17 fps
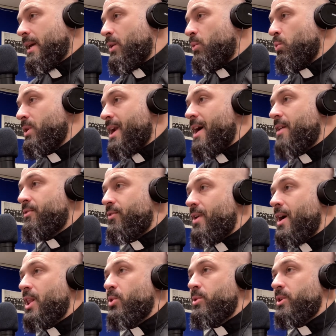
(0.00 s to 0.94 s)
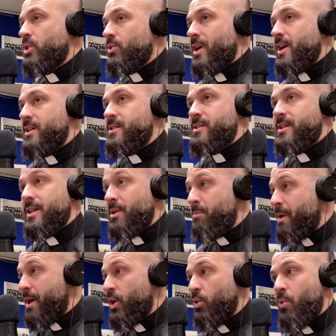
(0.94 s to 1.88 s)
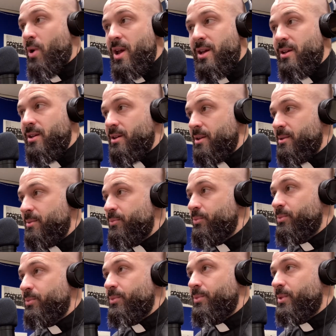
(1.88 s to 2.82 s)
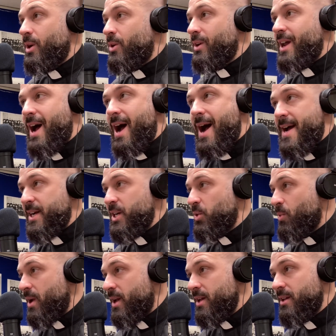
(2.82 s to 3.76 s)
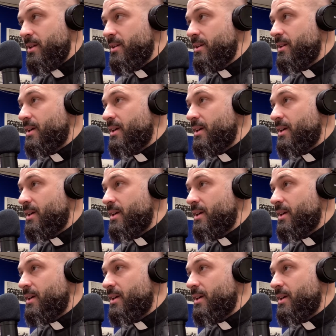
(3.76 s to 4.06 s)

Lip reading: we're not following Christ in a better way, no, in a higher way.